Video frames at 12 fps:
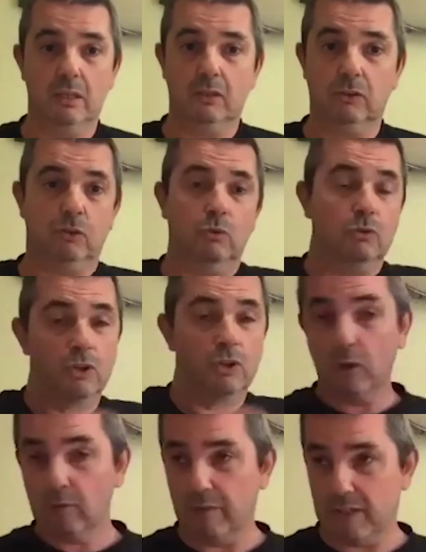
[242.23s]
So
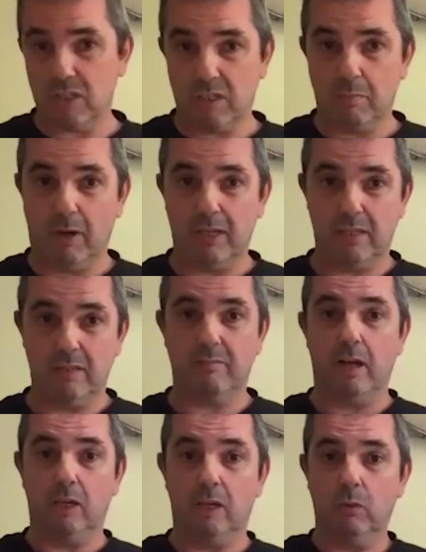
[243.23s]
none of this is about
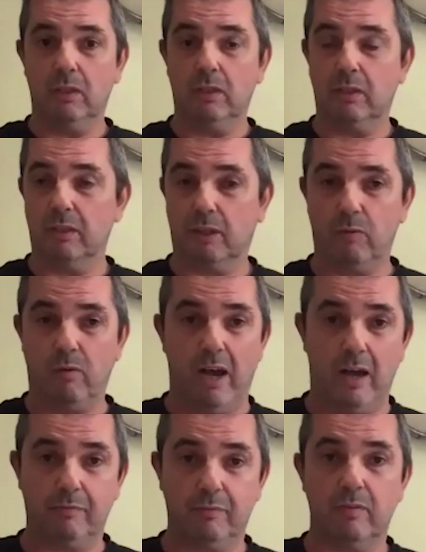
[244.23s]
devaluing the
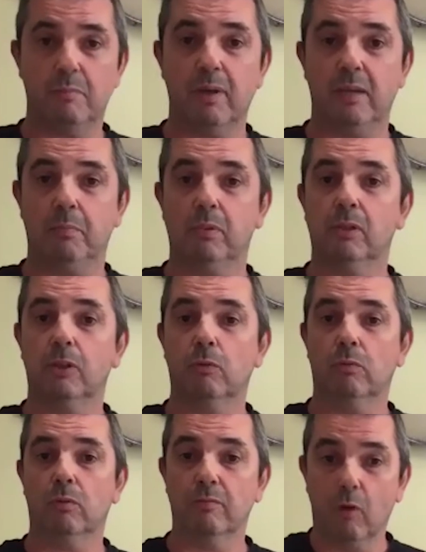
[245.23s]
craft of the people who
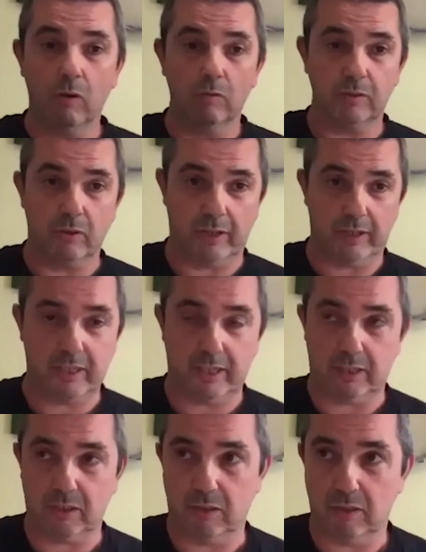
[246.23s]
were involved in
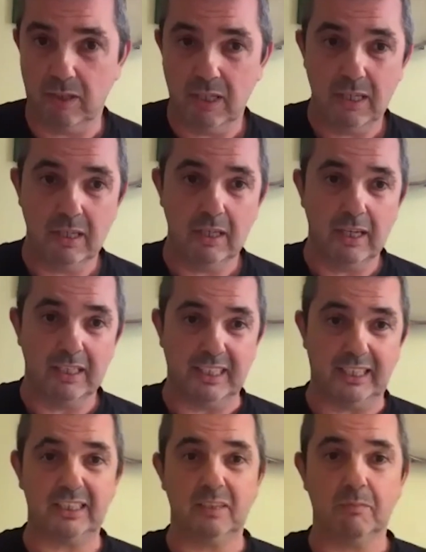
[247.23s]
architecture. It's
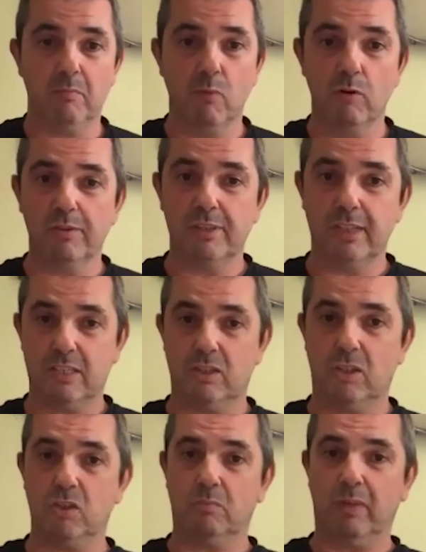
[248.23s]
actually about moving the
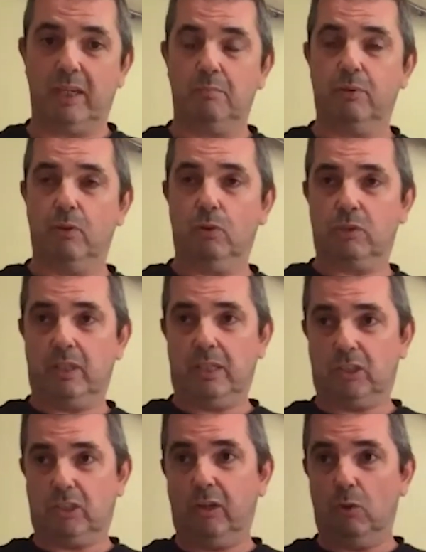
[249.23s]
decision-making
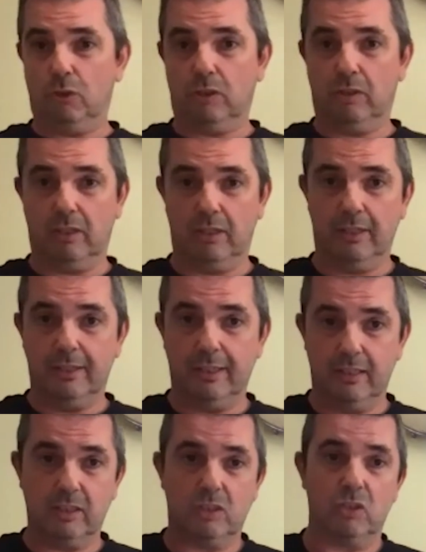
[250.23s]
process closer to the
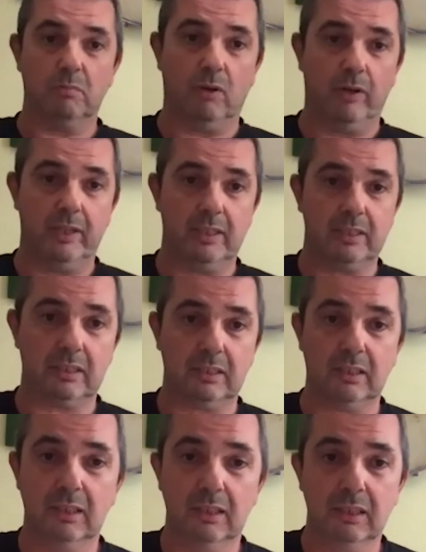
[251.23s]
decision
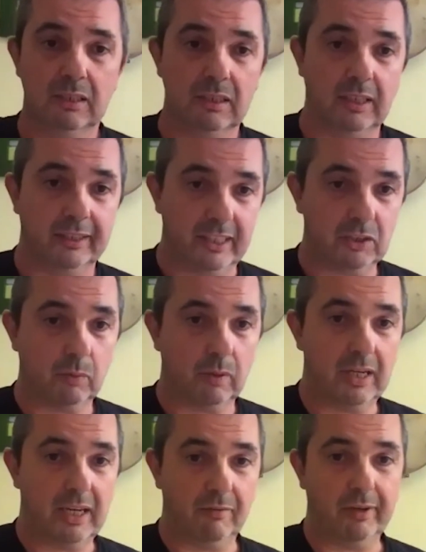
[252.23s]
points. And that's
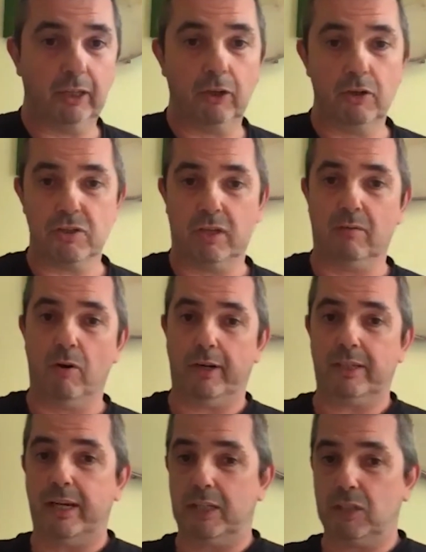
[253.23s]
why having a good set of
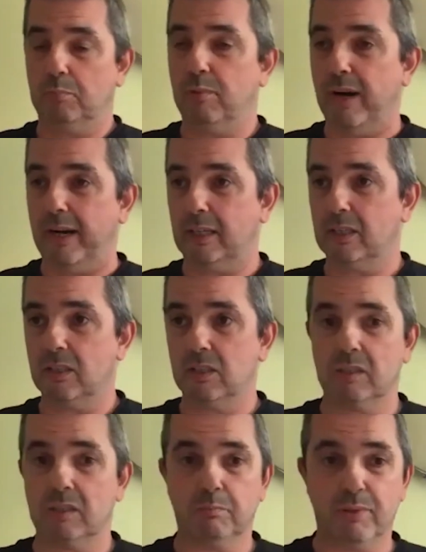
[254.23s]
architectural
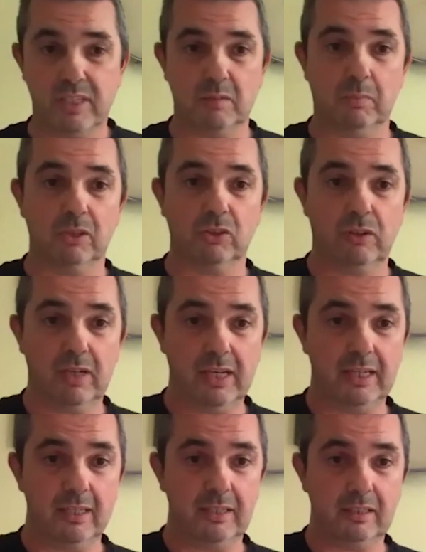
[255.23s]
practices and principles are needed.